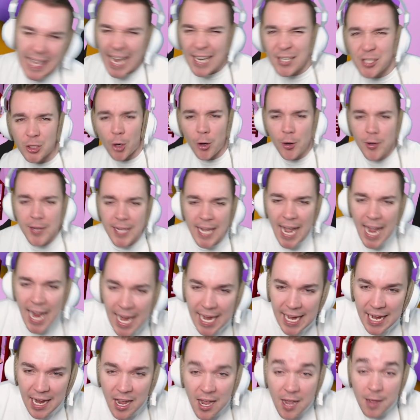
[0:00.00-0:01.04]
that's
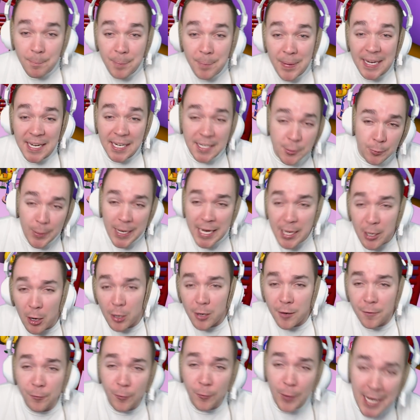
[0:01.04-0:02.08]
okay, because we got
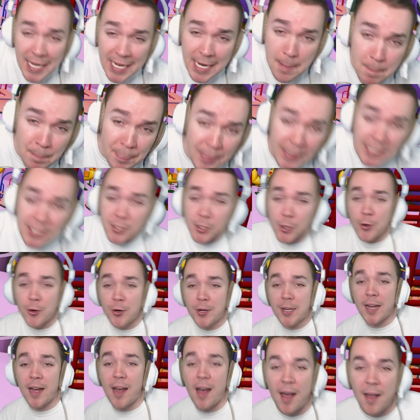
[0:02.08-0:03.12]
a freaking
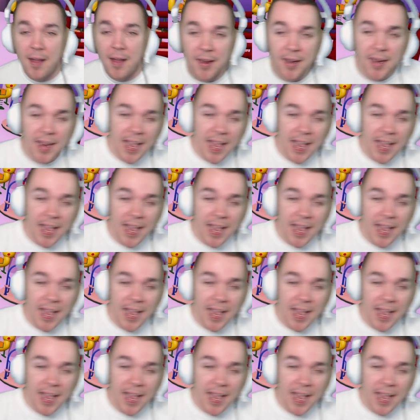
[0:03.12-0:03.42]
bazooka,